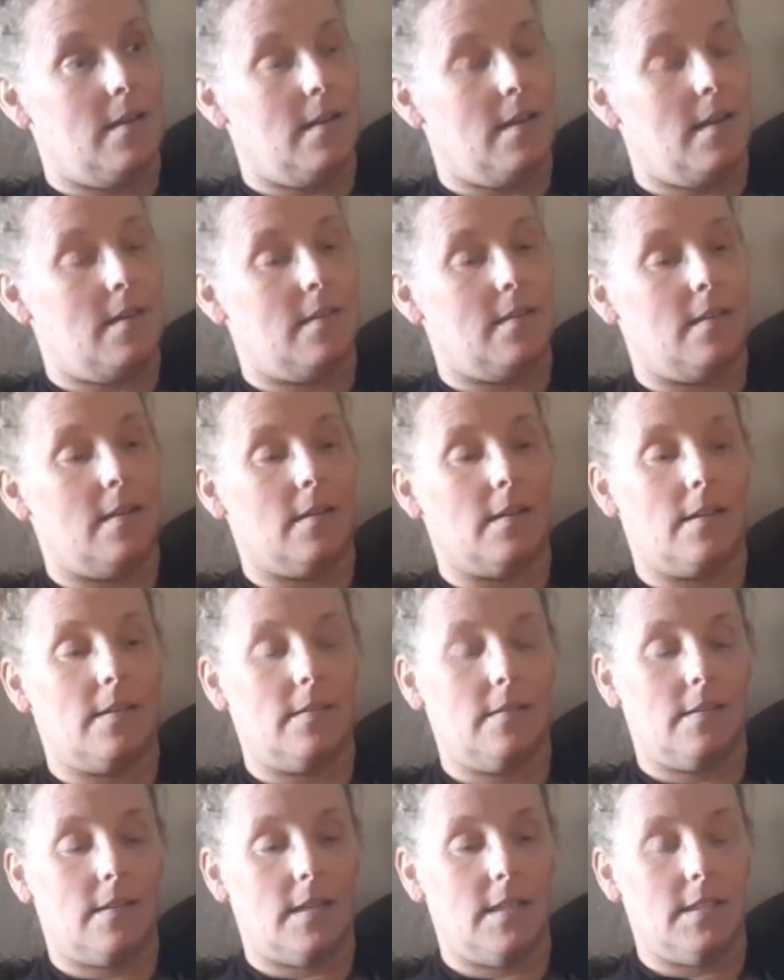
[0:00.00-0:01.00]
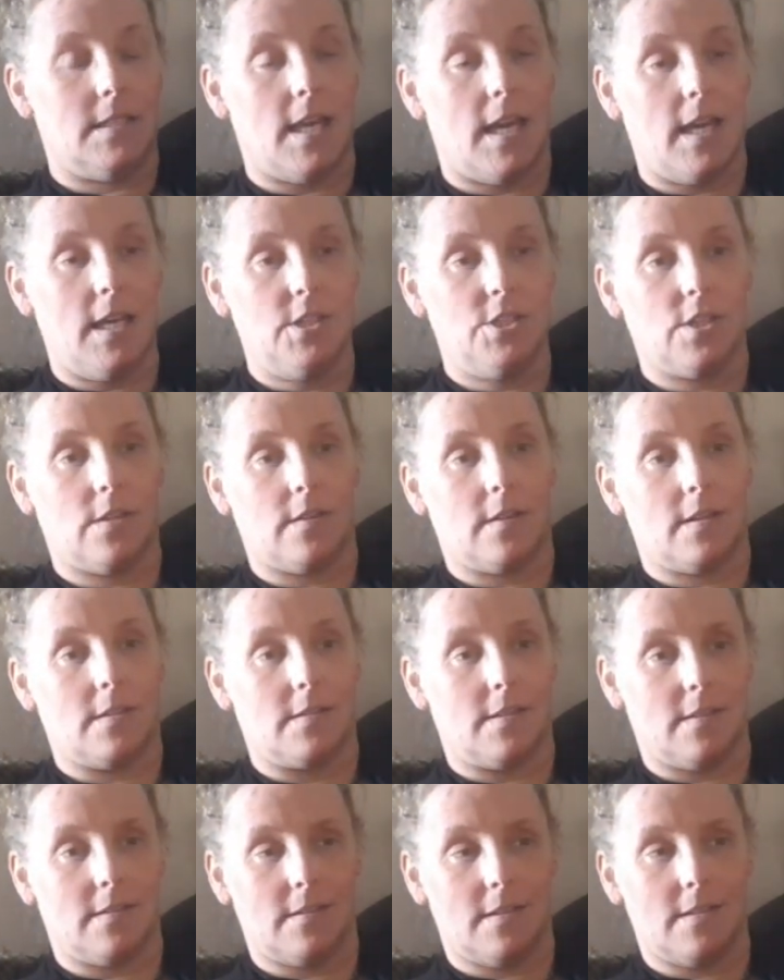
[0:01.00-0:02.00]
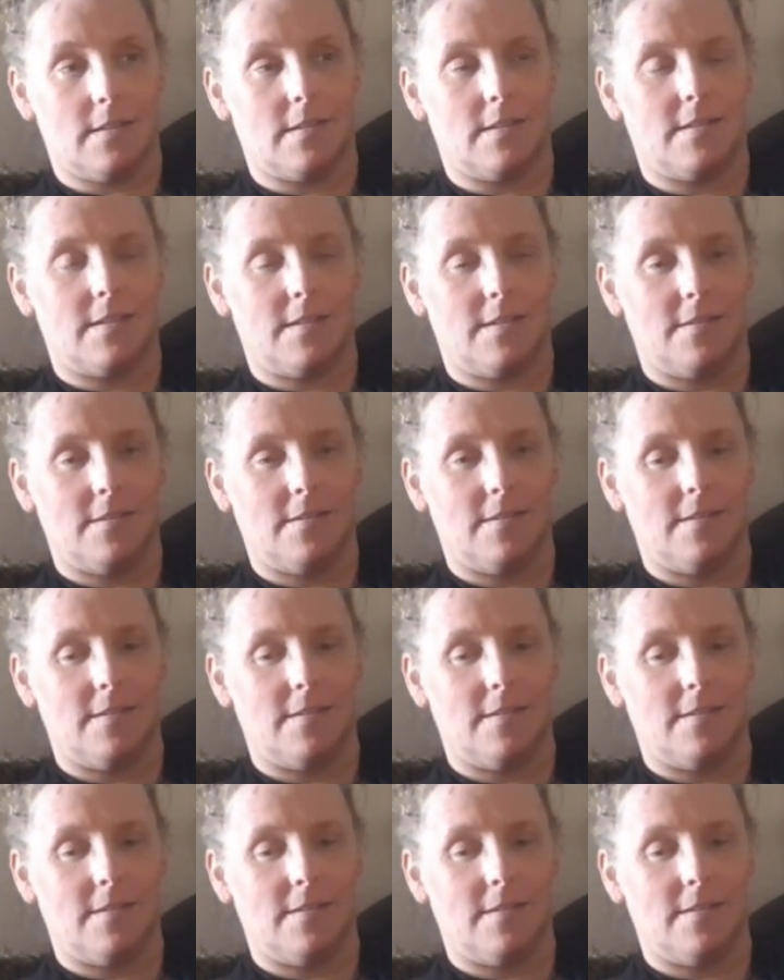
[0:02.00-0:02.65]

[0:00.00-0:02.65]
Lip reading: And the contagion that's in this,